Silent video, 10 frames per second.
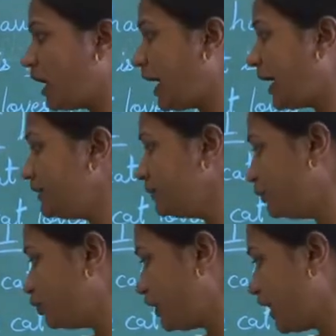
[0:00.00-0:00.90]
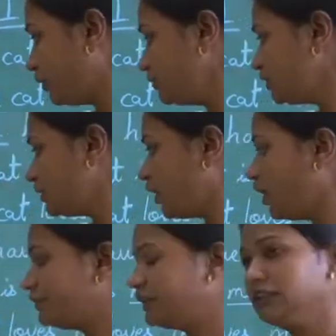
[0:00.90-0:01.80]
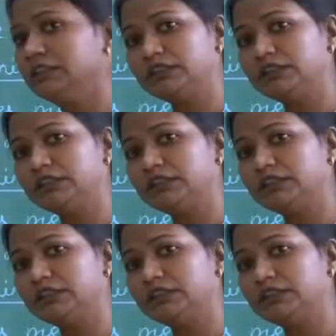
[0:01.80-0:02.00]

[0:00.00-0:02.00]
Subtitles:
and the pronouns of the